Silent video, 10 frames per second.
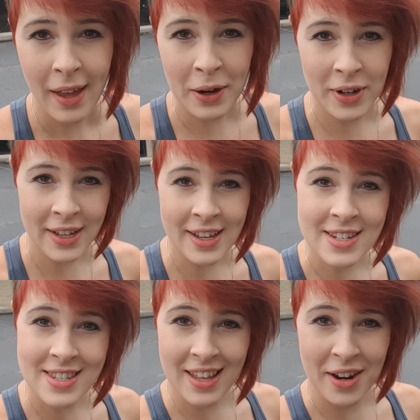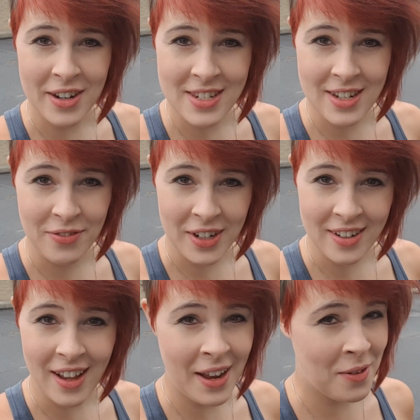All right, yes, the hair is different.
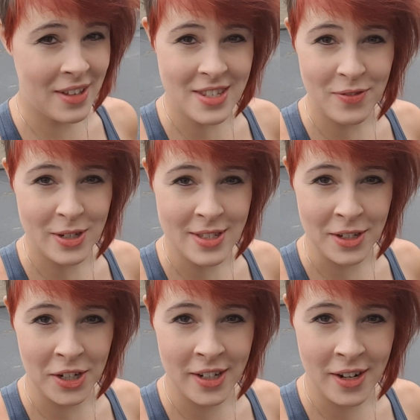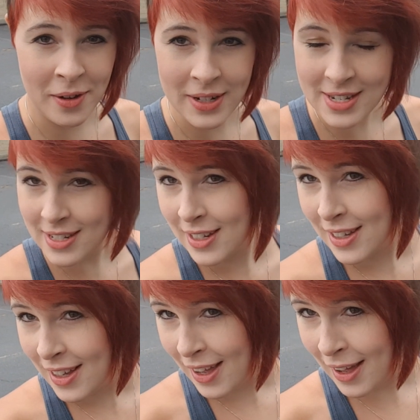I know that's the first thing you're gonna notice.
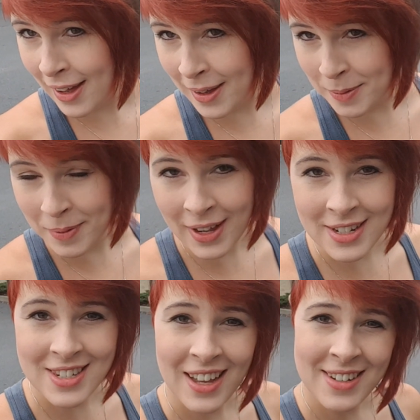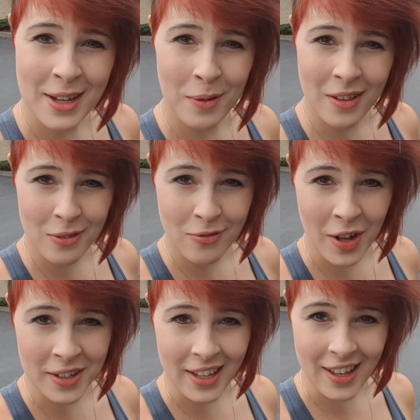Um, I decided to go a little
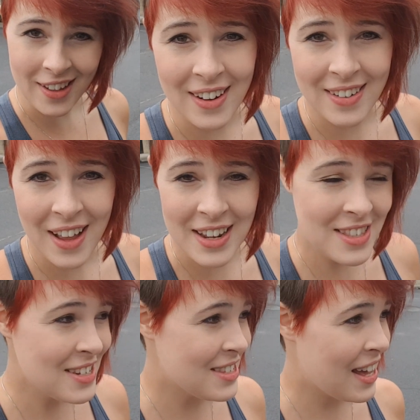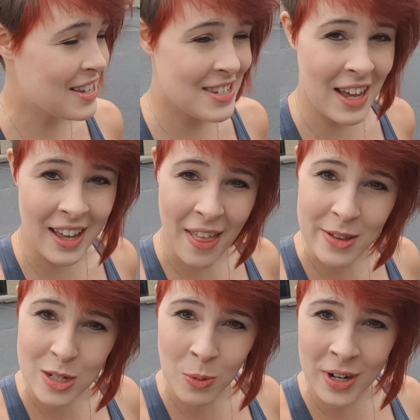funky. I did this last night, and
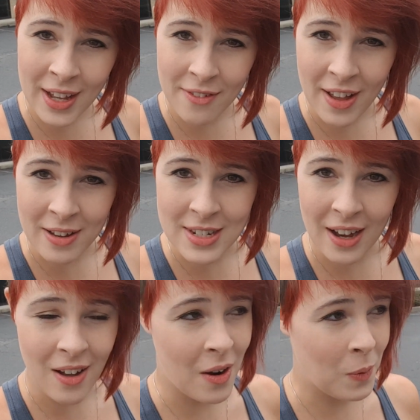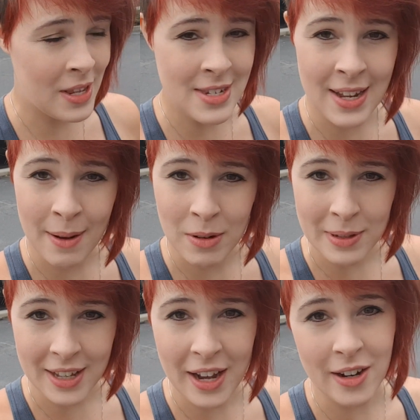this morning I found out on Wednesday I'm going to be
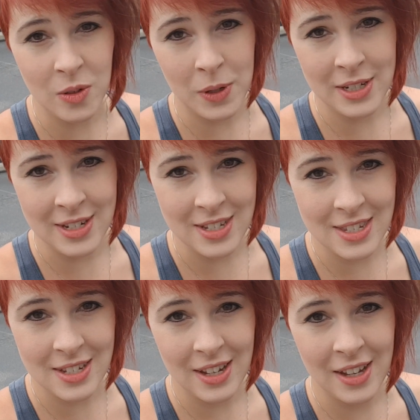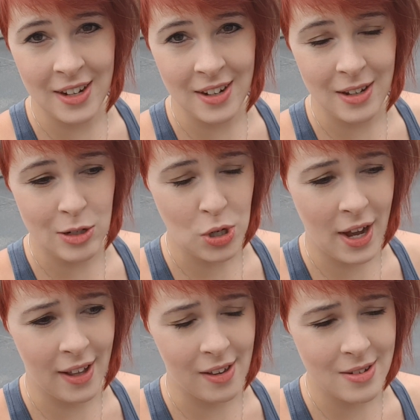a character witness in a
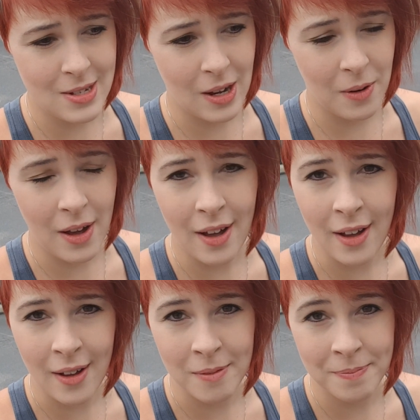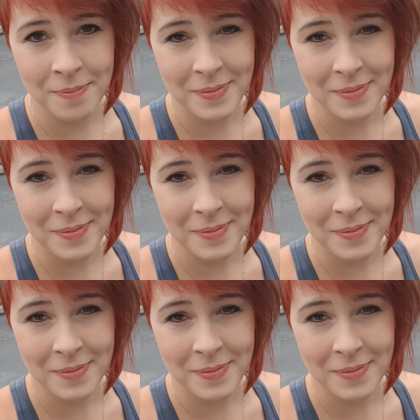trial. So, um,